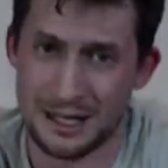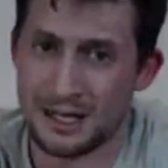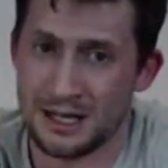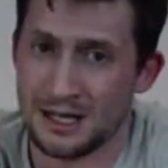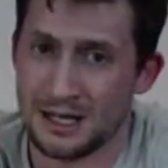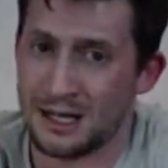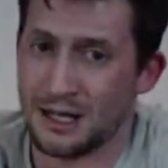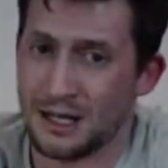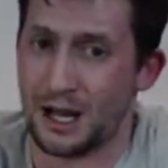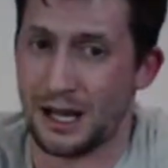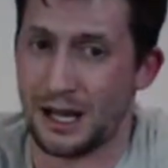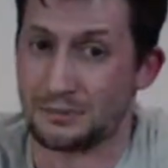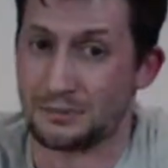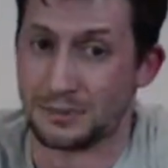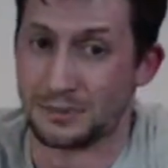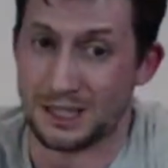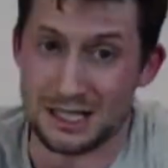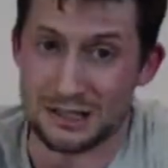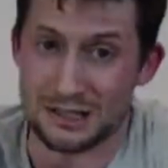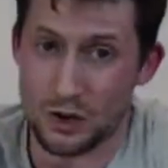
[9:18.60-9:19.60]

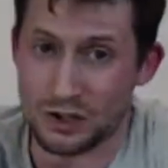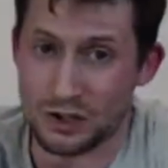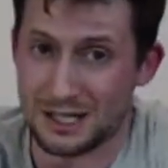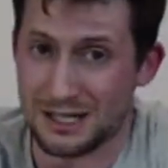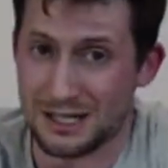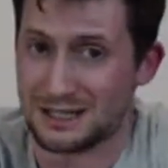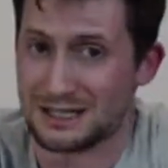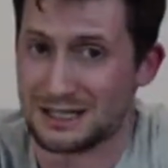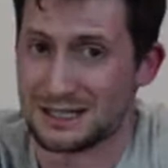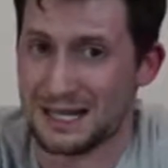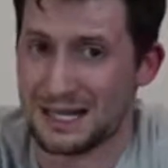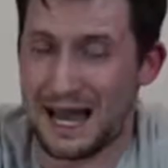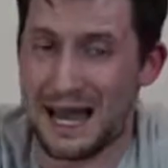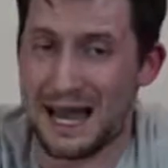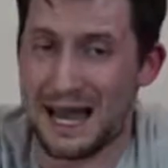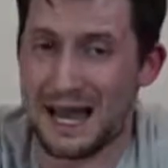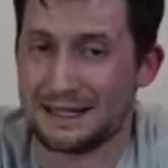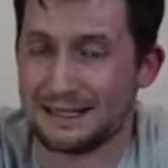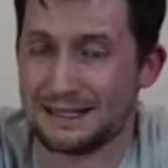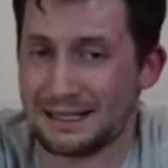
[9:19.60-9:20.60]
ketosis,
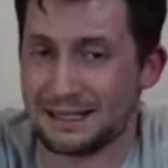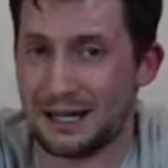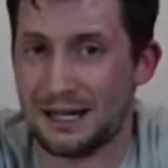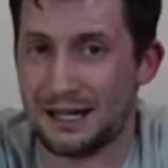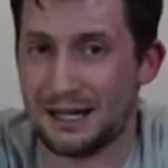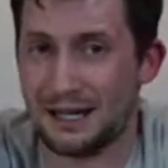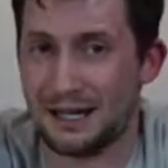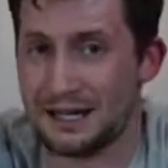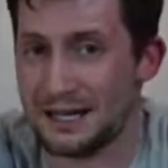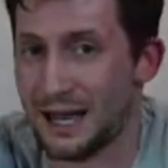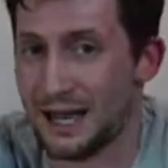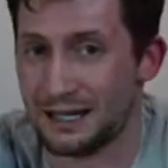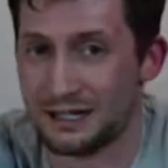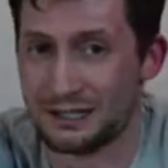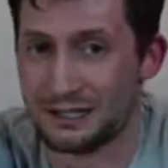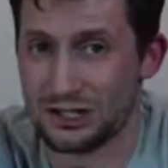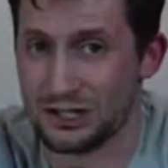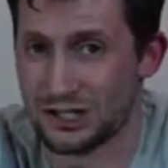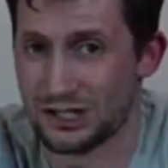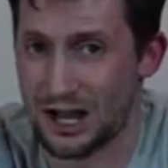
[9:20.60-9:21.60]
and yeah, just
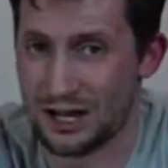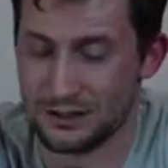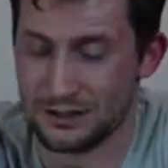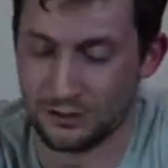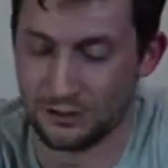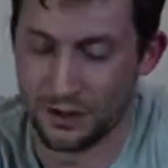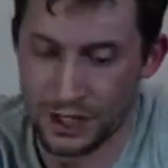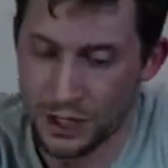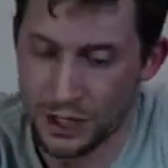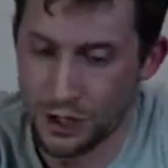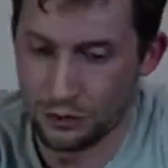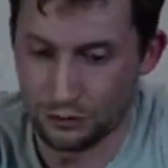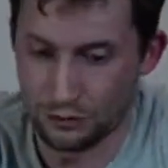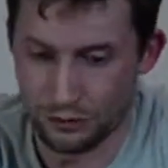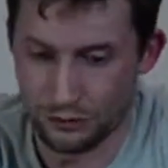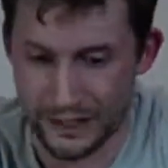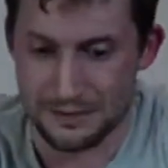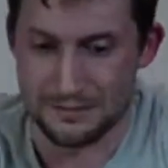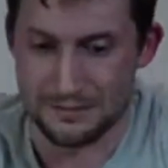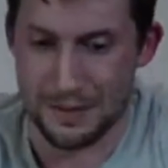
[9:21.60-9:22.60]
kind of really
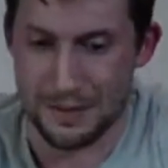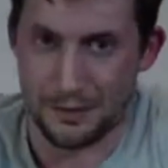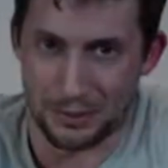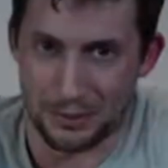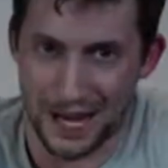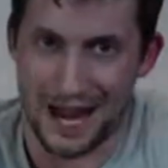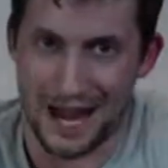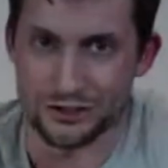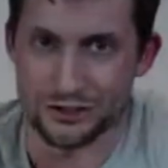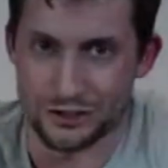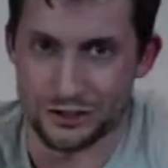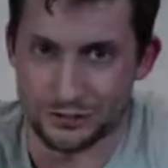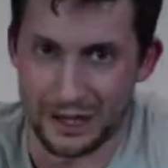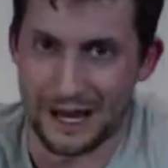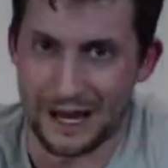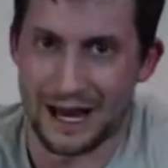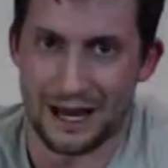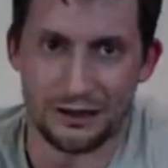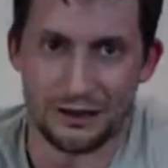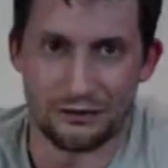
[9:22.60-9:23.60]
map it out so I have
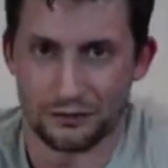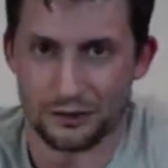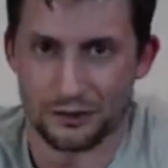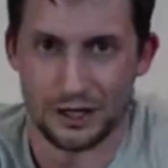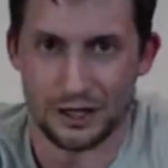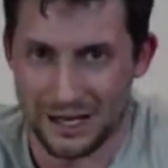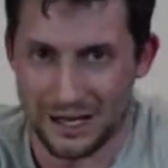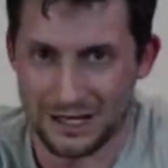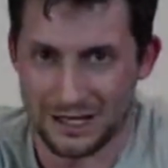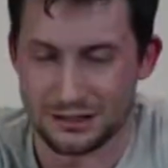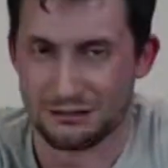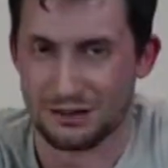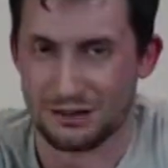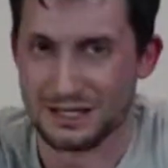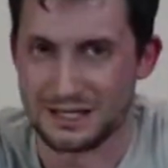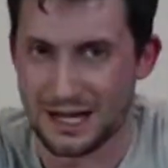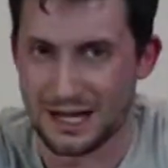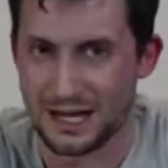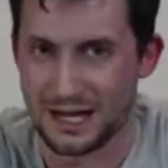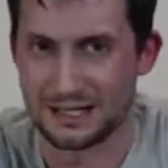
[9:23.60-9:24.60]
a better
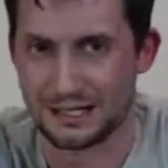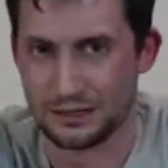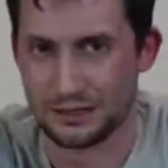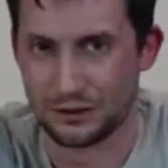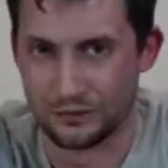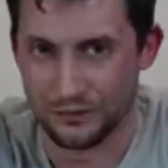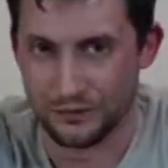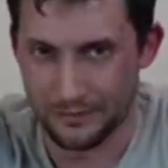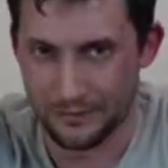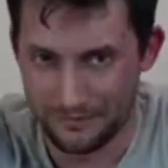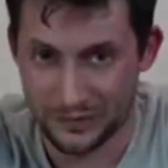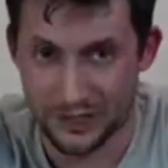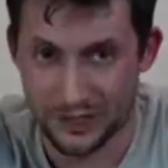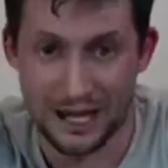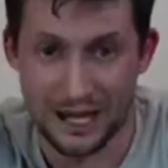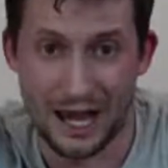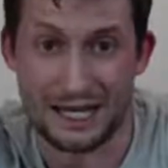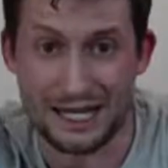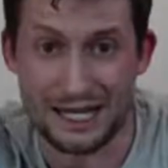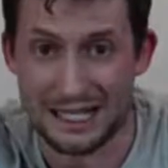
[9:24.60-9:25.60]
understanding of getting
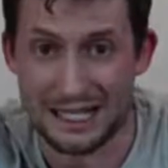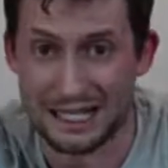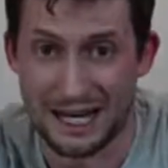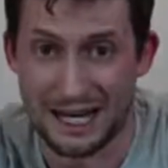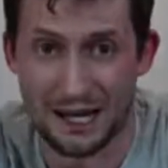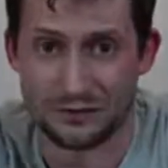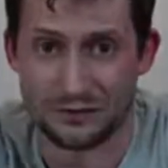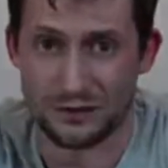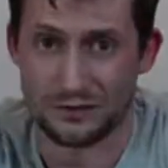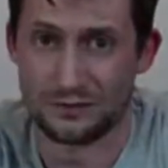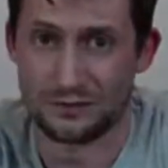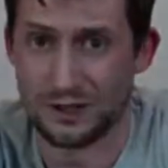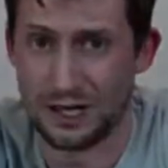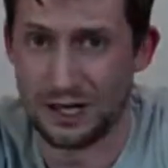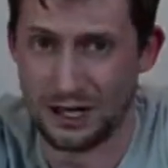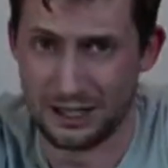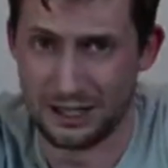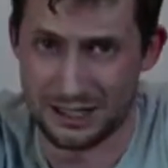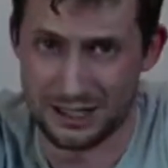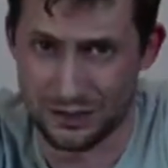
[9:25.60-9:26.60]
in and out of
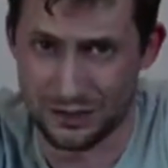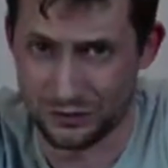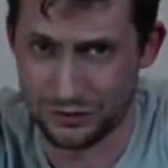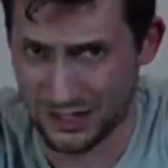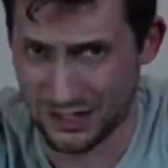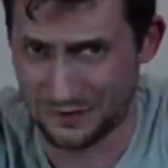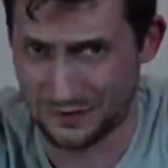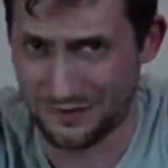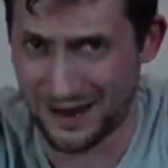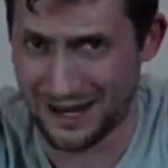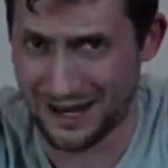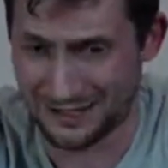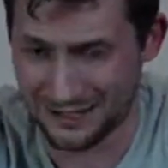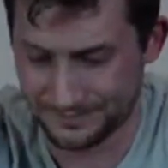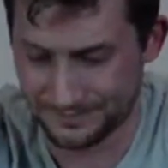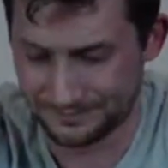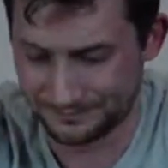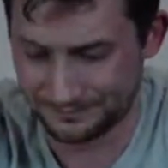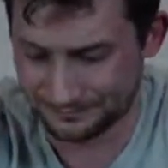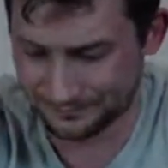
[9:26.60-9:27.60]
ketosis fast,
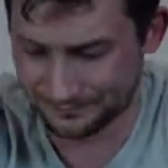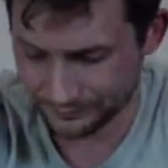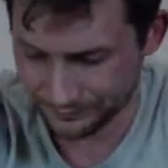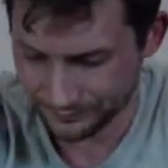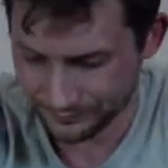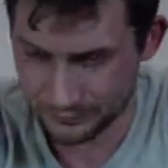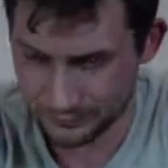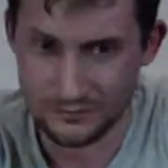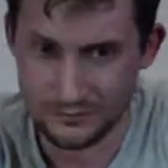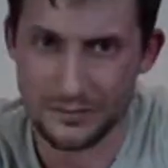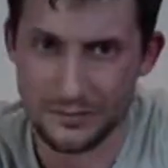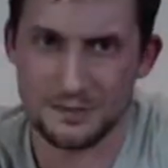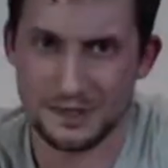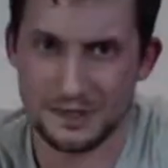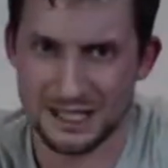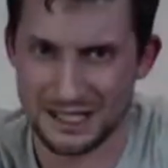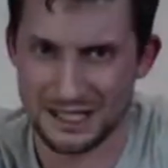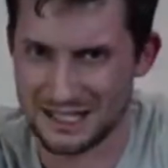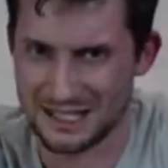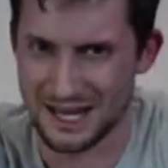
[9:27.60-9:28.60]
because
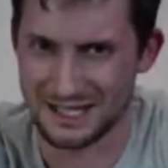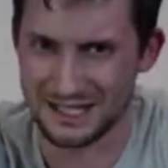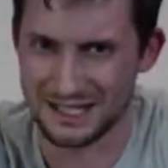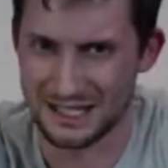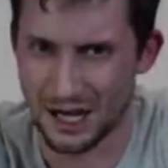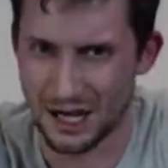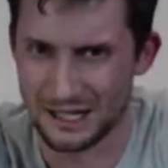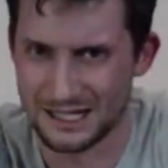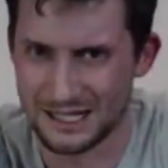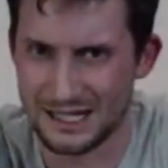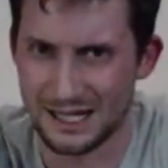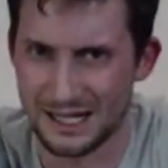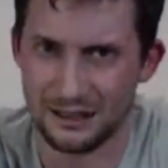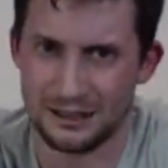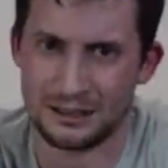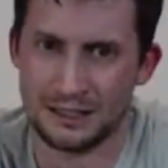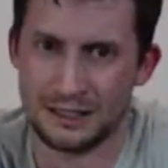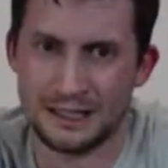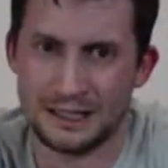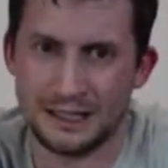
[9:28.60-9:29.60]
that's the idea.
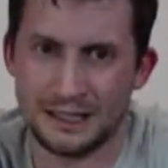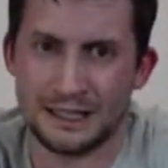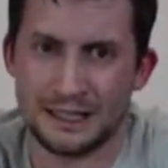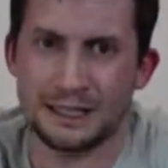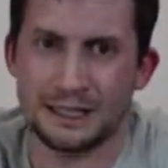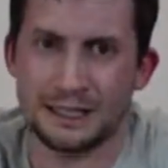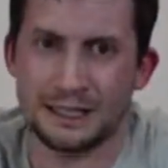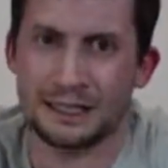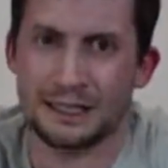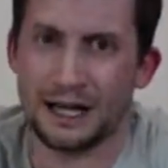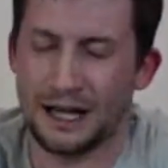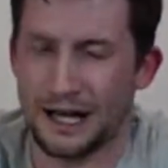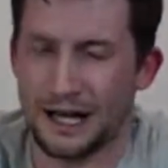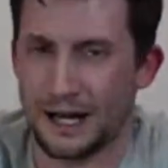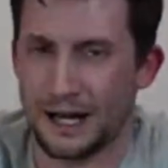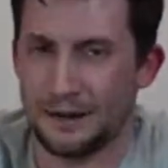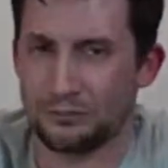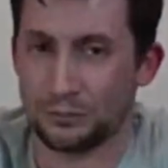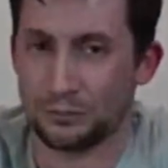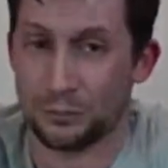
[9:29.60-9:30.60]

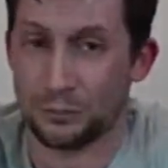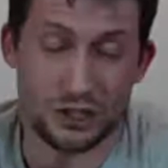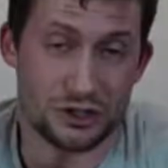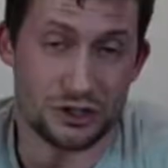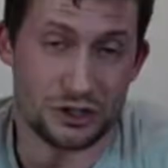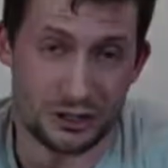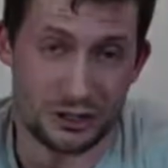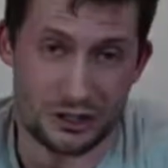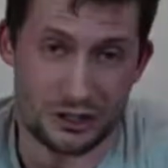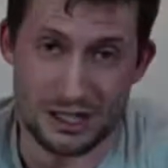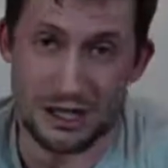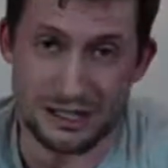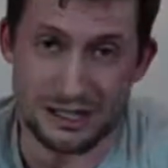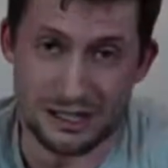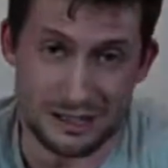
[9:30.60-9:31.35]
The idea